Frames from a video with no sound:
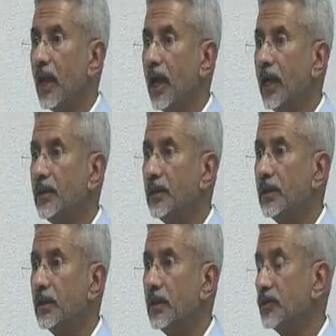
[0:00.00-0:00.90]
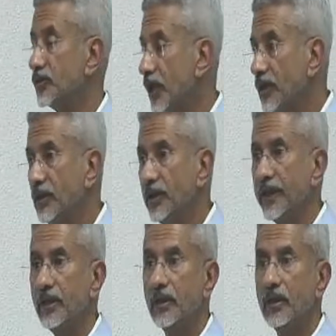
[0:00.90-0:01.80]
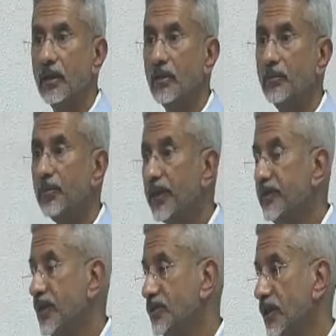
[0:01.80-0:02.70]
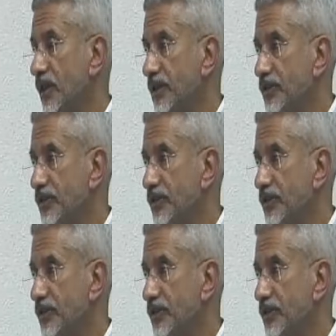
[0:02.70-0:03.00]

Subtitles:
And suddenly, a previously